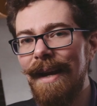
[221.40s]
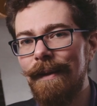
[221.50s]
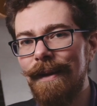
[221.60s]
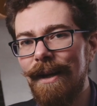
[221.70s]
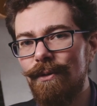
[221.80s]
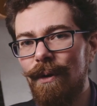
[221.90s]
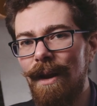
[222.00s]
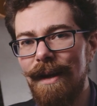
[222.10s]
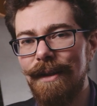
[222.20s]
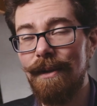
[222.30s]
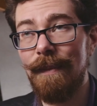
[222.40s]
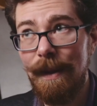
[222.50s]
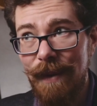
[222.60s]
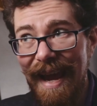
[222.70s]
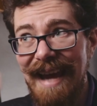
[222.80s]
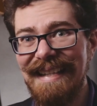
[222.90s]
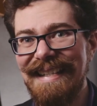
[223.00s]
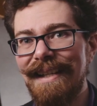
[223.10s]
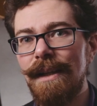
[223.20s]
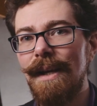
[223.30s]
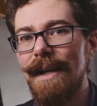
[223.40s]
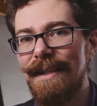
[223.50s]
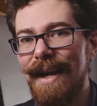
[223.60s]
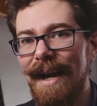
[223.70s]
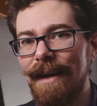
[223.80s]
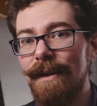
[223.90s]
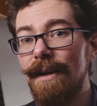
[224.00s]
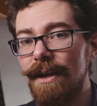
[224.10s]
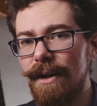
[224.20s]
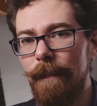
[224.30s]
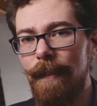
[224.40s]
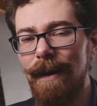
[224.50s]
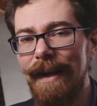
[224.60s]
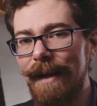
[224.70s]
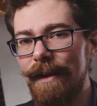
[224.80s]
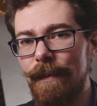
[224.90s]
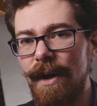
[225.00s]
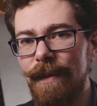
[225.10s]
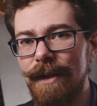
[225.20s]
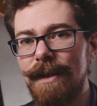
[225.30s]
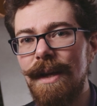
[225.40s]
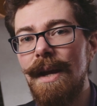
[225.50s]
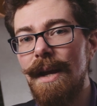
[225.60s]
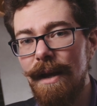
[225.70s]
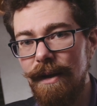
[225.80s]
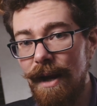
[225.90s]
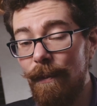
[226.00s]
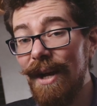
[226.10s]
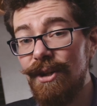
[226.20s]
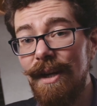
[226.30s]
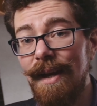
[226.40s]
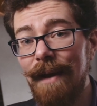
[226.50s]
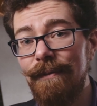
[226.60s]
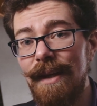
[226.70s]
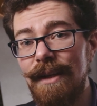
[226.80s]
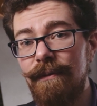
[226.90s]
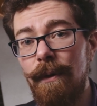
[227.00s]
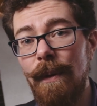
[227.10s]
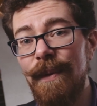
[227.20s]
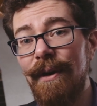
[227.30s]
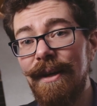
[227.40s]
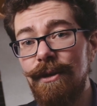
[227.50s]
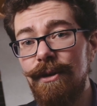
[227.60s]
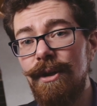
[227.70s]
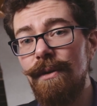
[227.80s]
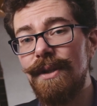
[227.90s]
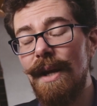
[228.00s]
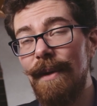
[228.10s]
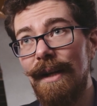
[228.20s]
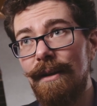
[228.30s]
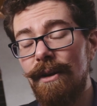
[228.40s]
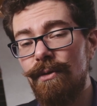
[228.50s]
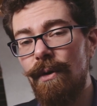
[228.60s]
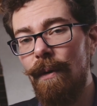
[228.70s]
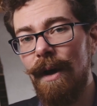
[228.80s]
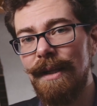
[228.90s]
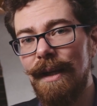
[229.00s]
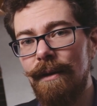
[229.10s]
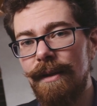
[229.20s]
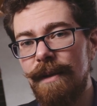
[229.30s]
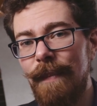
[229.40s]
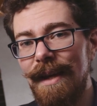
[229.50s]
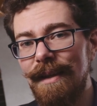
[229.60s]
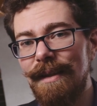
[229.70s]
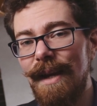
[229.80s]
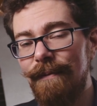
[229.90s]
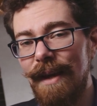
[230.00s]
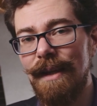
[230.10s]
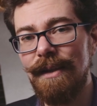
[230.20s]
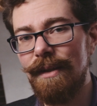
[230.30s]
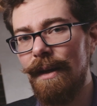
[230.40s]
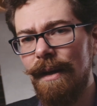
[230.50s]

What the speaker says: any of the natural light, so I'm getting my editor tan completely at the moment. Now we actually have these for when we go out and do shoots and we need to control lighting in a space if there's